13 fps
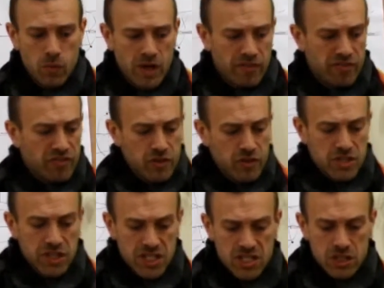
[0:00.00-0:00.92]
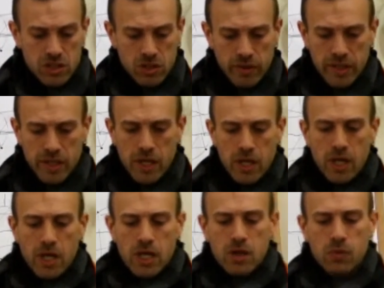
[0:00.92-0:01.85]
When I first listened to it,
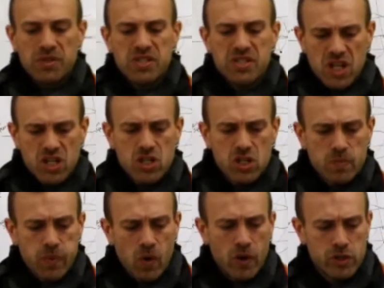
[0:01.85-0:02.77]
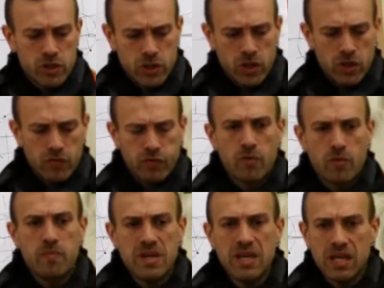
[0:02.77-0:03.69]
it was such a departure
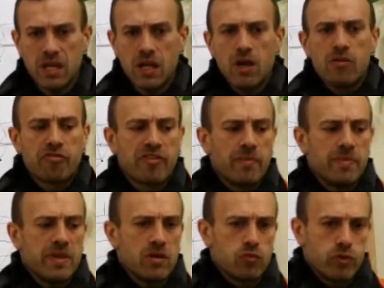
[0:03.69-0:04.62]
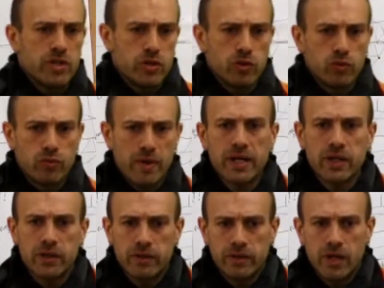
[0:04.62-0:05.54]
for me from the original
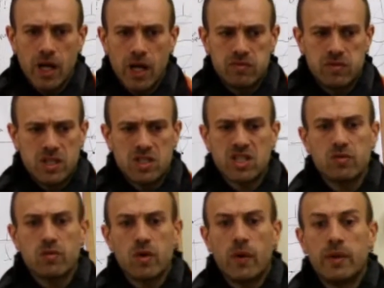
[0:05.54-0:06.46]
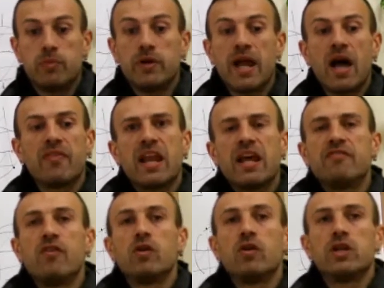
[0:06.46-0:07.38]
record that Skid Row had put out that I
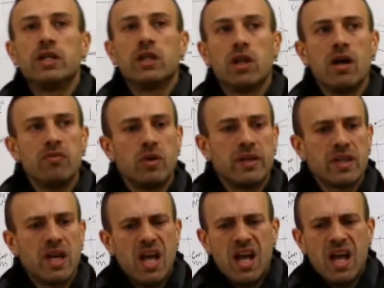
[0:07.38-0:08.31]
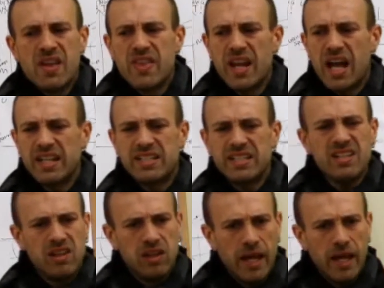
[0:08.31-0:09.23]
had fallen in love with, that I
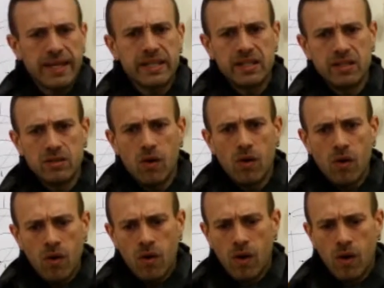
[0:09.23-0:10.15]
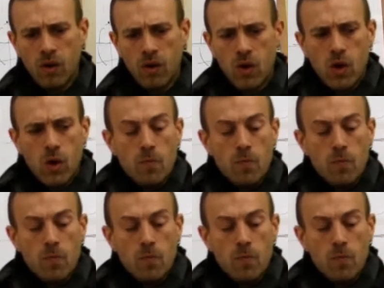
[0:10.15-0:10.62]
didn't like it at all.